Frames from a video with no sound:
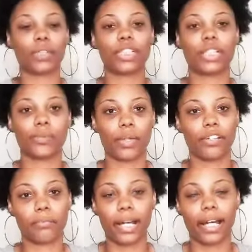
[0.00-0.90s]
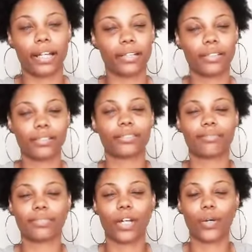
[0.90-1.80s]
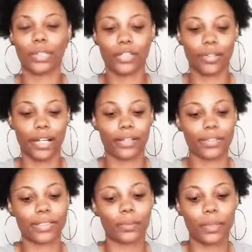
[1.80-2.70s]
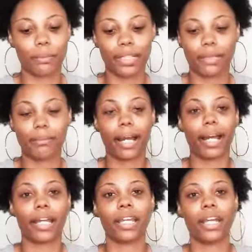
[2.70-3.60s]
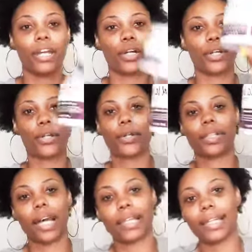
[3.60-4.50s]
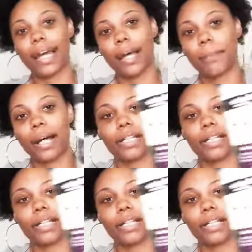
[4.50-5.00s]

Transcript: which is one of my holy grails would be my Curl La La by